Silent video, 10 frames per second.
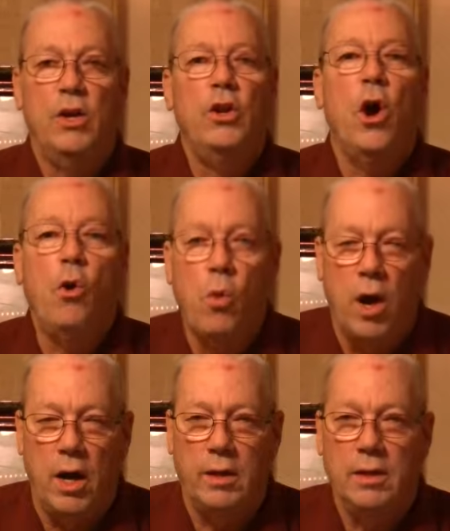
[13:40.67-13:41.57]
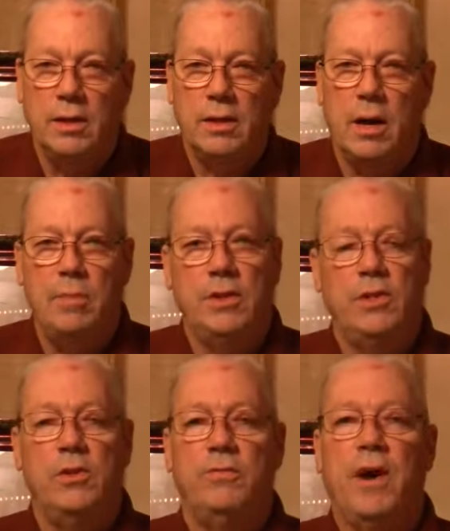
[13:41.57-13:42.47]
No one cometh
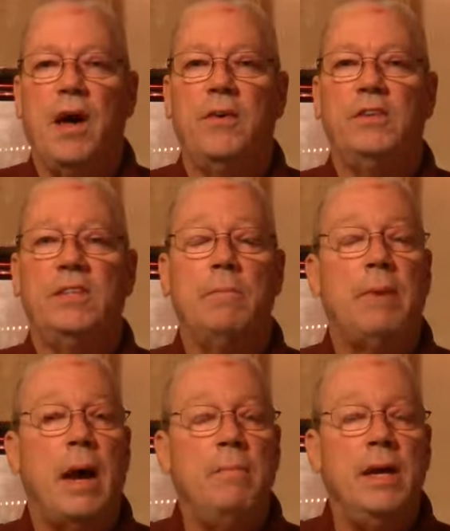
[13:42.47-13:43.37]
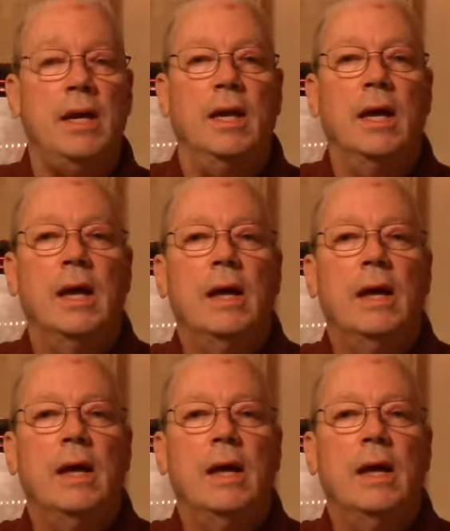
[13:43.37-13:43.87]
to the Father except by me.